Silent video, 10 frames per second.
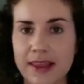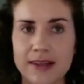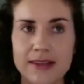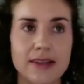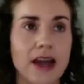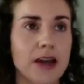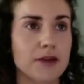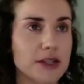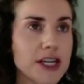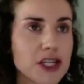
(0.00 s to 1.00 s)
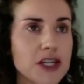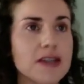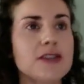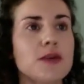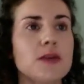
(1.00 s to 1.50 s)
And the reason
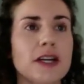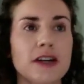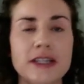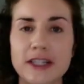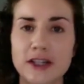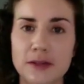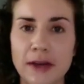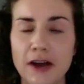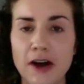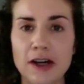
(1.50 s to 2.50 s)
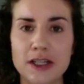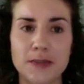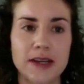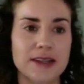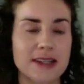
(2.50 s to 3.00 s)
this conversation is so
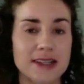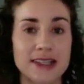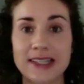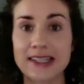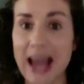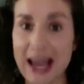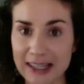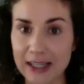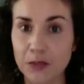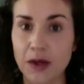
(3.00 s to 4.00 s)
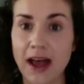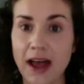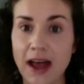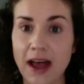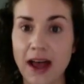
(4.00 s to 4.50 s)
near and dear to my heart is because this
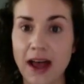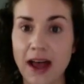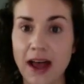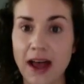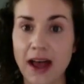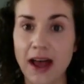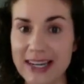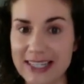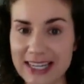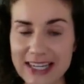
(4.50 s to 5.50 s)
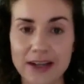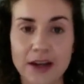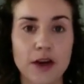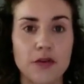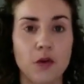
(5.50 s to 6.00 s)
I did
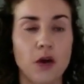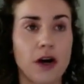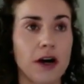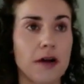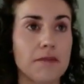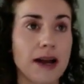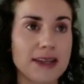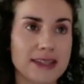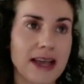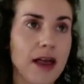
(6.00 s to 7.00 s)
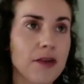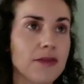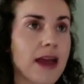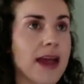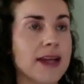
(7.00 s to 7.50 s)
for
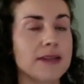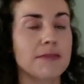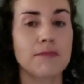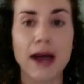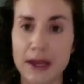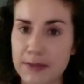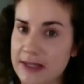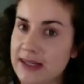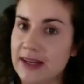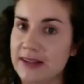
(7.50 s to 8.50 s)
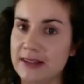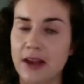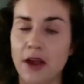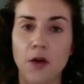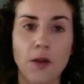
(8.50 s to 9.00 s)
myself and my business.
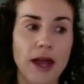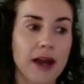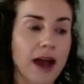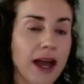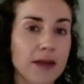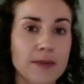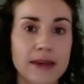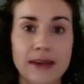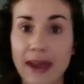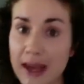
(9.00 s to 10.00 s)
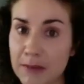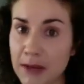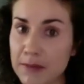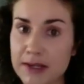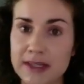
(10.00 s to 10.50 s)
When I began my
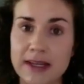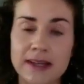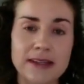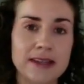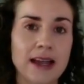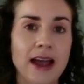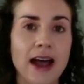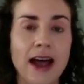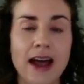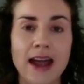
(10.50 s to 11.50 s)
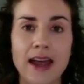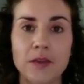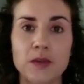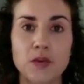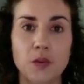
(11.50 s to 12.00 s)
business, I
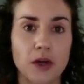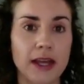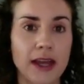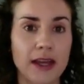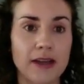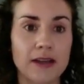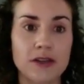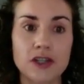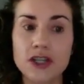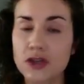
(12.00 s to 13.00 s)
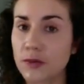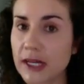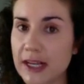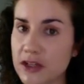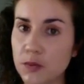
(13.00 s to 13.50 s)
was working just 3
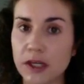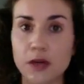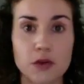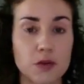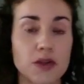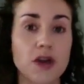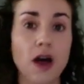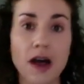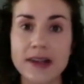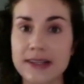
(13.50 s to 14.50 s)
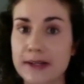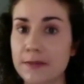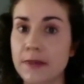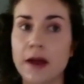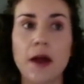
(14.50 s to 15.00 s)
days a week, which was
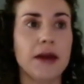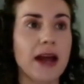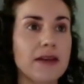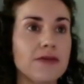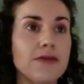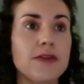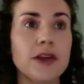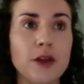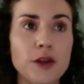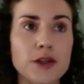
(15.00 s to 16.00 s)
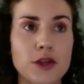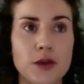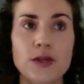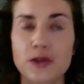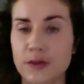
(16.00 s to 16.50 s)
awesome, but I filled
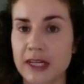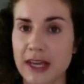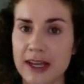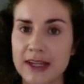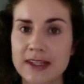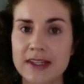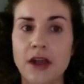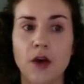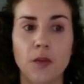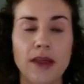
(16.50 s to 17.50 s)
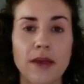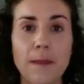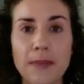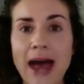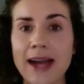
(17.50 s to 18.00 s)
those 3 days with
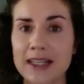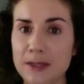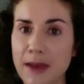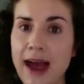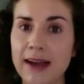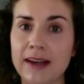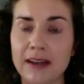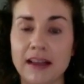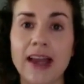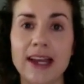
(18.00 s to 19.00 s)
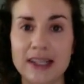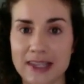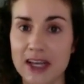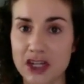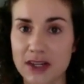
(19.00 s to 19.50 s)
back-to-back client
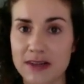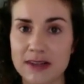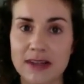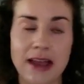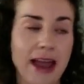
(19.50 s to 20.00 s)
sessions.